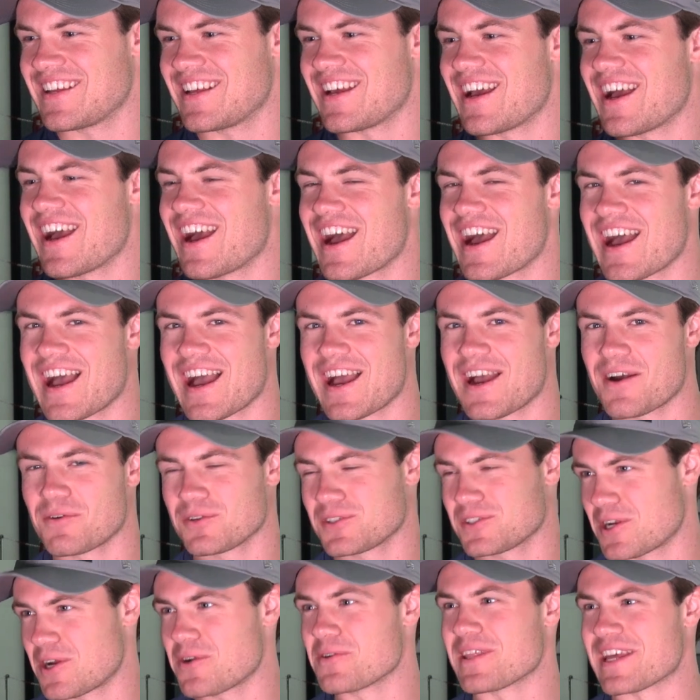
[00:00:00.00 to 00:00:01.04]
Uh,
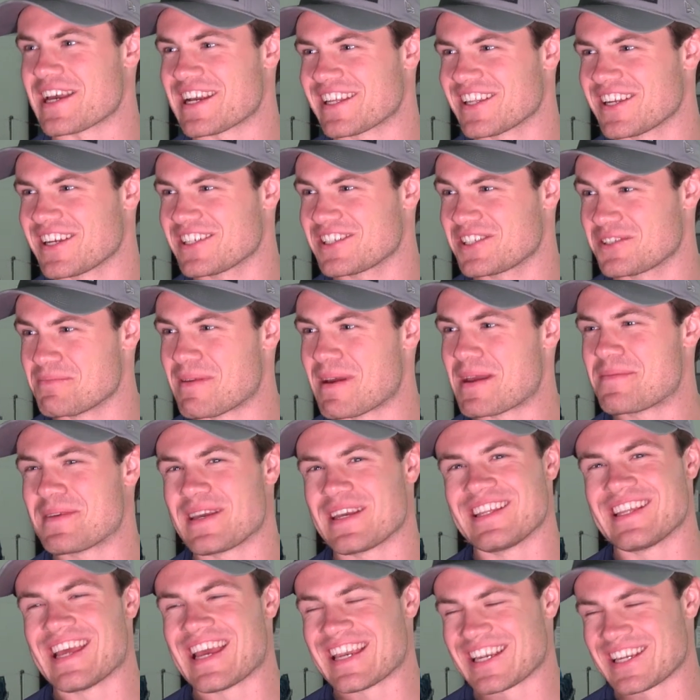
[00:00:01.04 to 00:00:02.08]
we'll start with English,
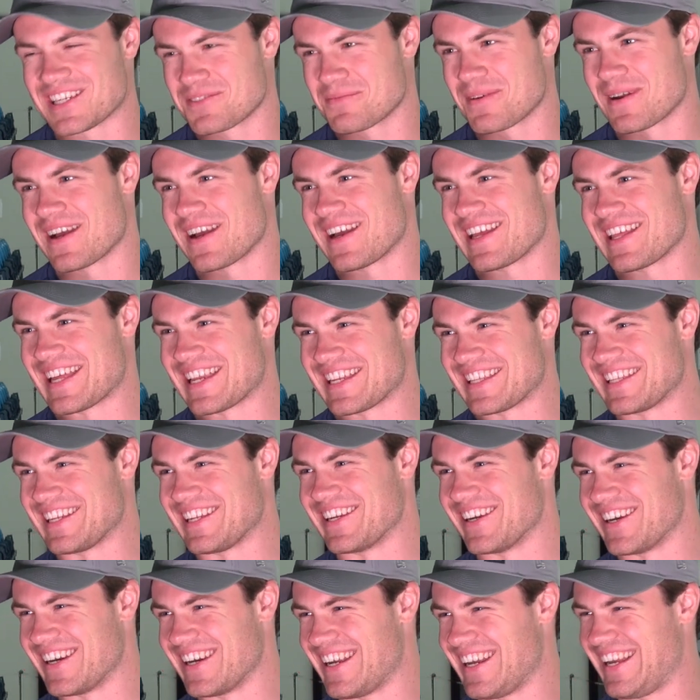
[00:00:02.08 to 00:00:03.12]
maybe Danish by the end of the
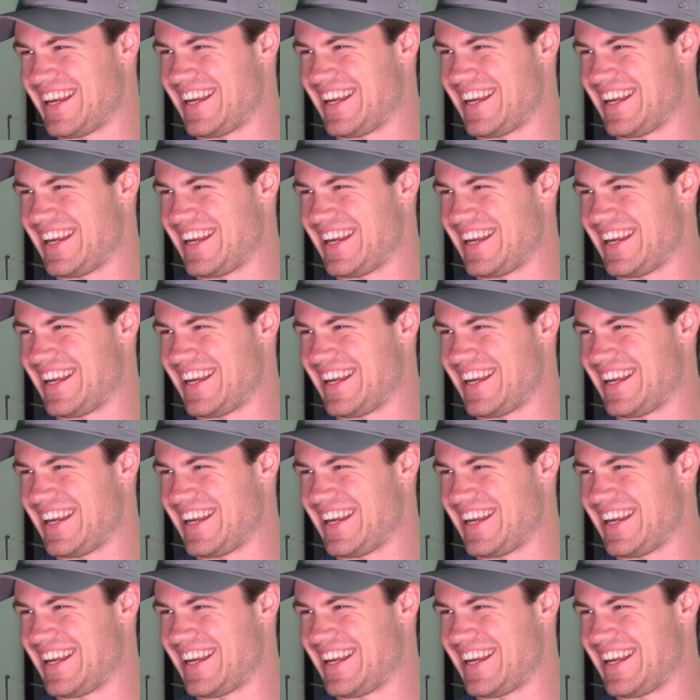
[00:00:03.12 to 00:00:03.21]
year.